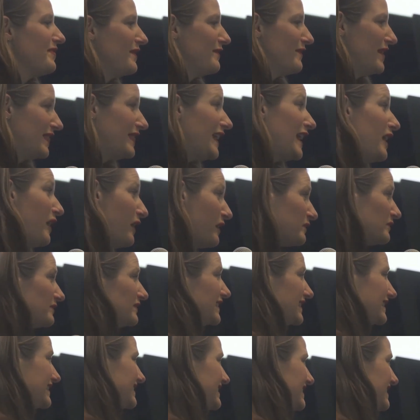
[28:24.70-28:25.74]
What they own
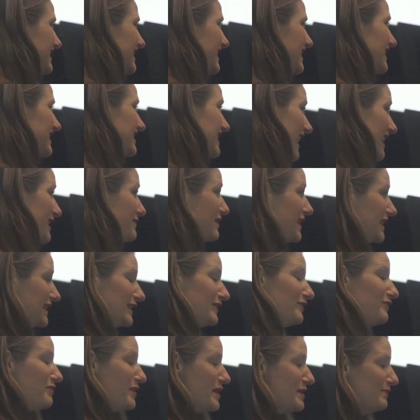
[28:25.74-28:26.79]
is the database
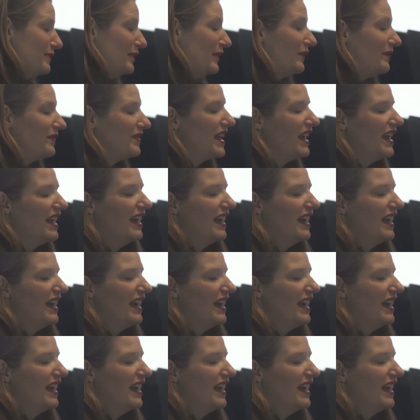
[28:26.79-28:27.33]
of people.